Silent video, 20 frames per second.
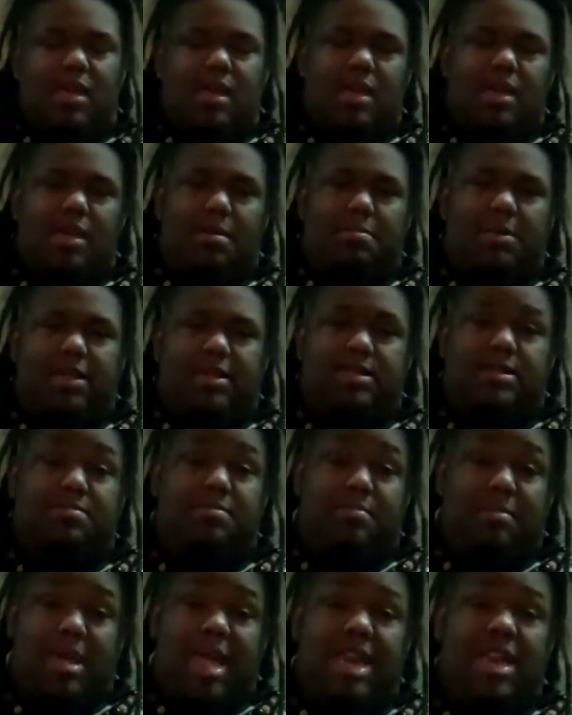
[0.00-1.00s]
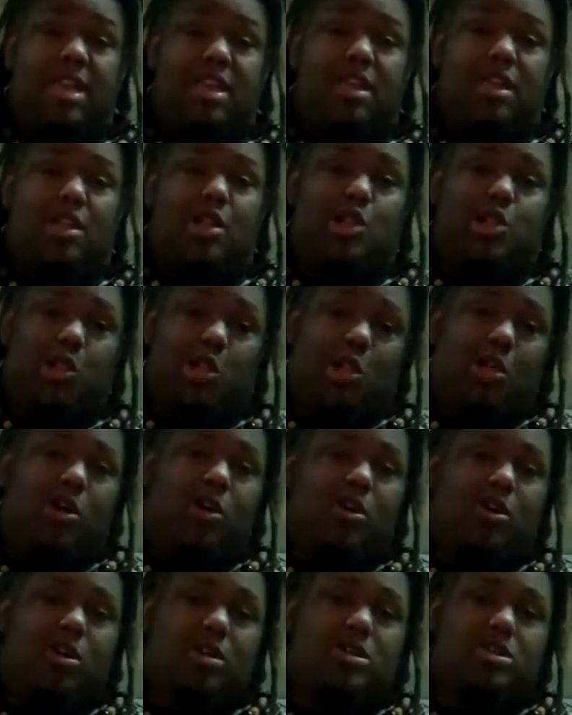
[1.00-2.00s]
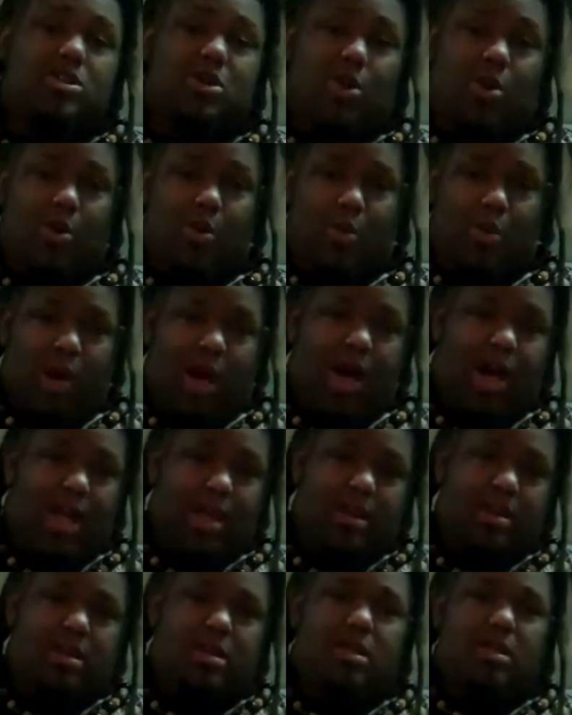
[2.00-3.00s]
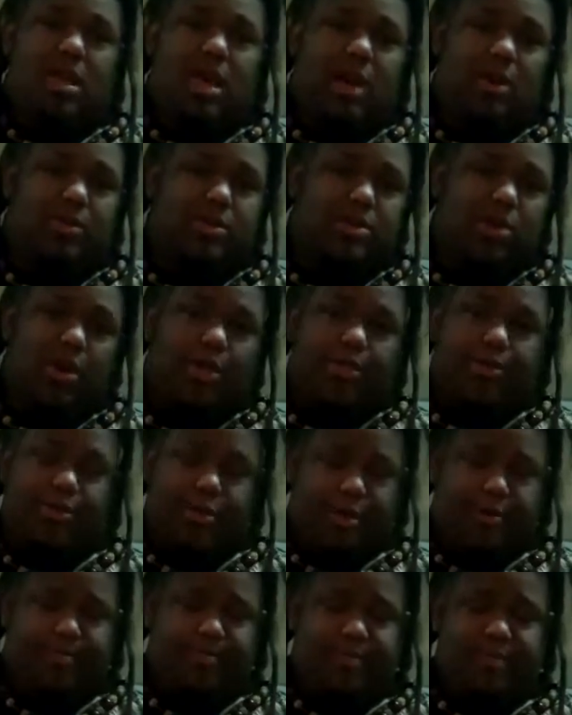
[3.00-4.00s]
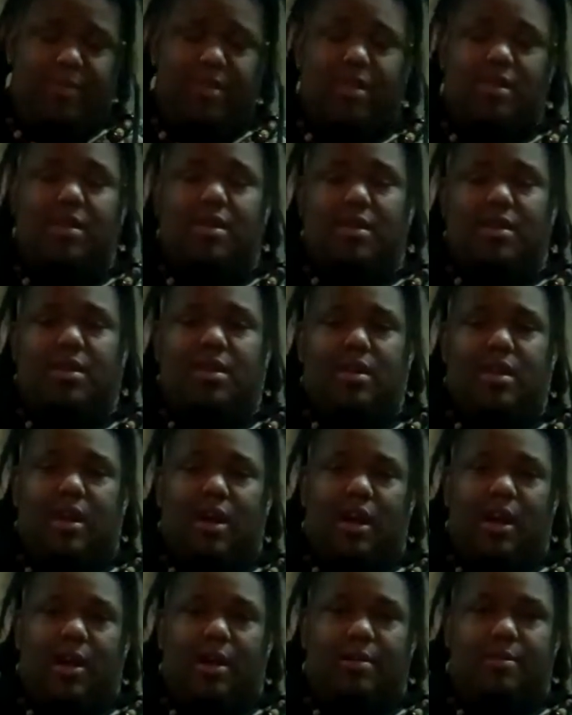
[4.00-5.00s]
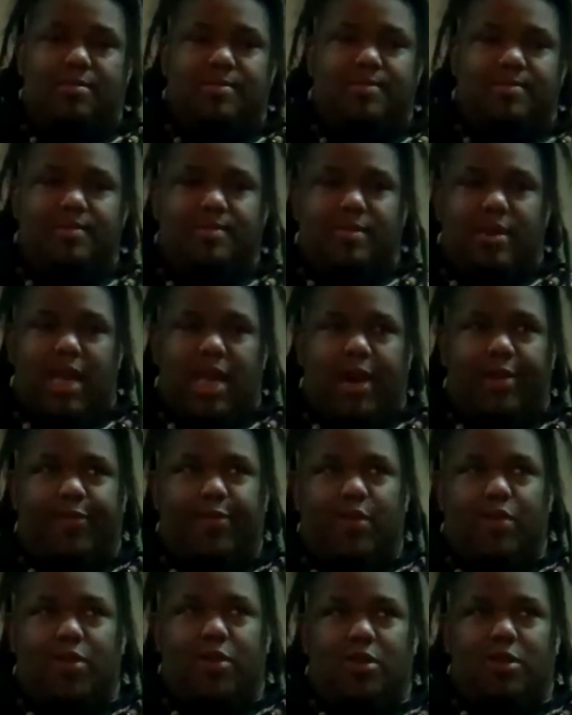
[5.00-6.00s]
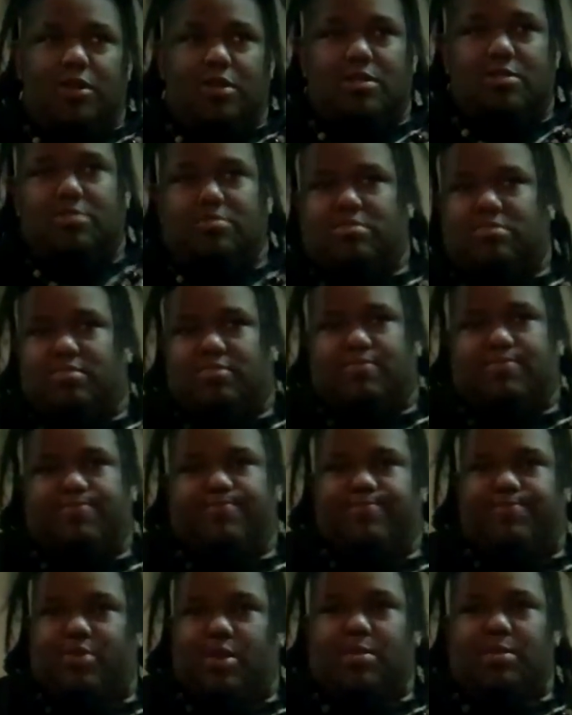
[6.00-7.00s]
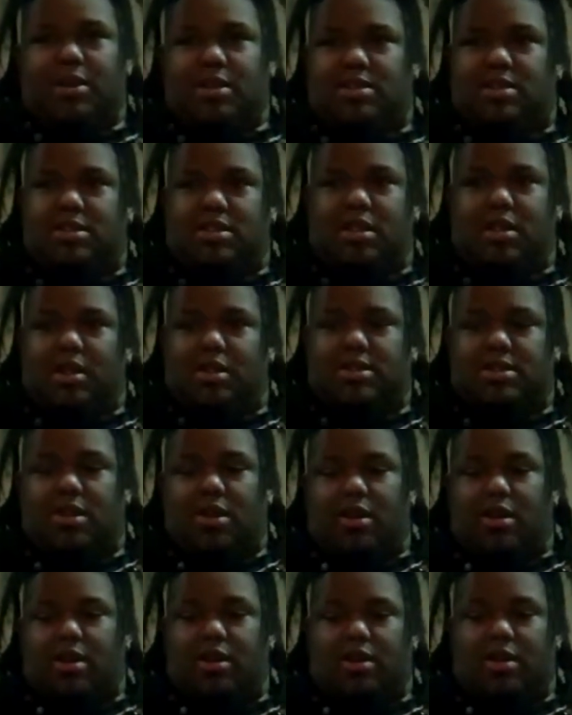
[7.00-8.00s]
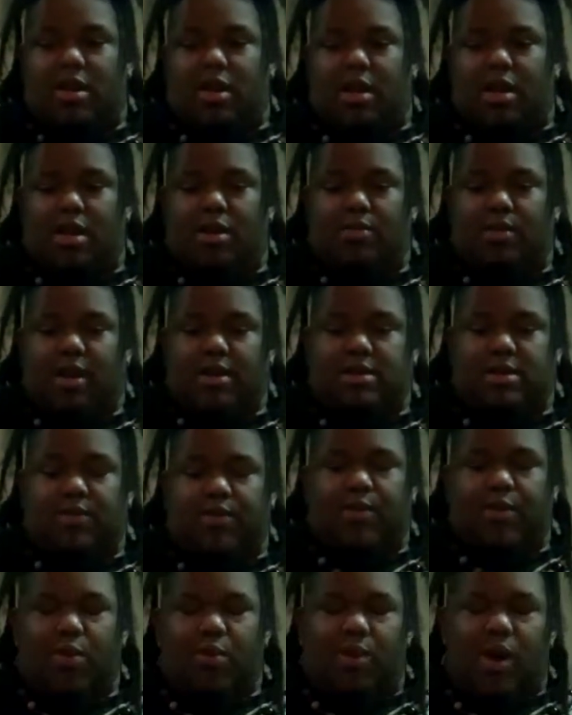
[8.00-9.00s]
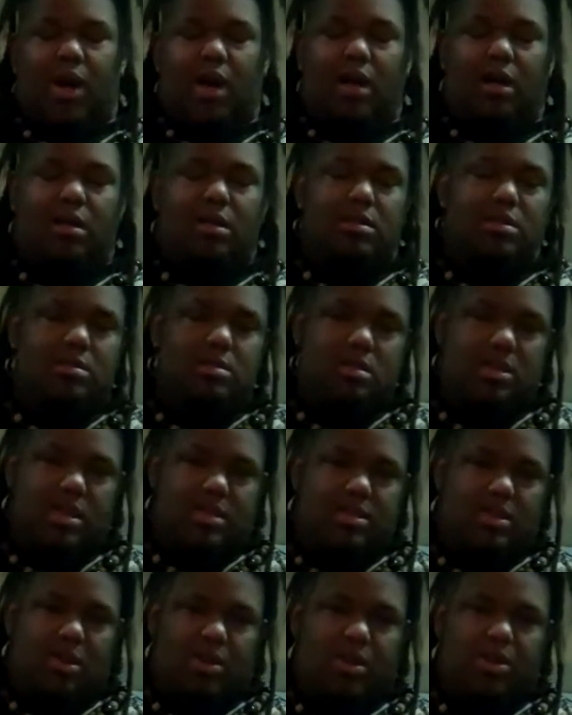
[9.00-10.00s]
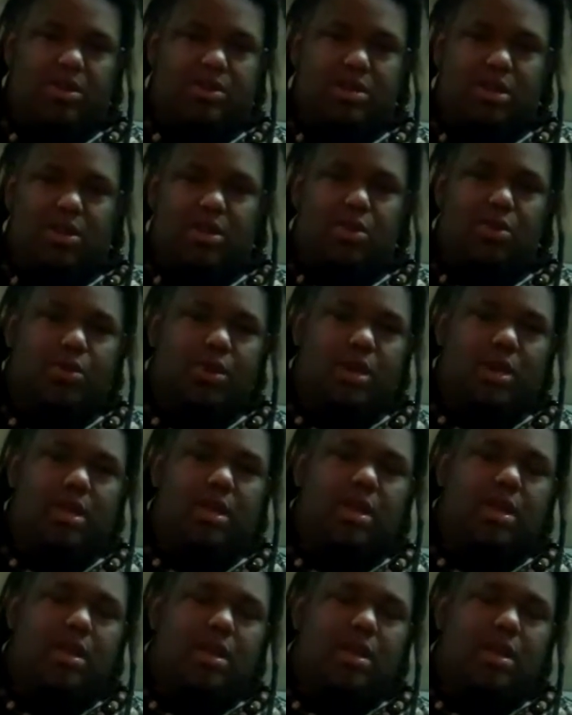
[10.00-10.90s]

It means many, large, or wide. I was all for it. After pretty much, I started wrestling for a while, and I started using Nui.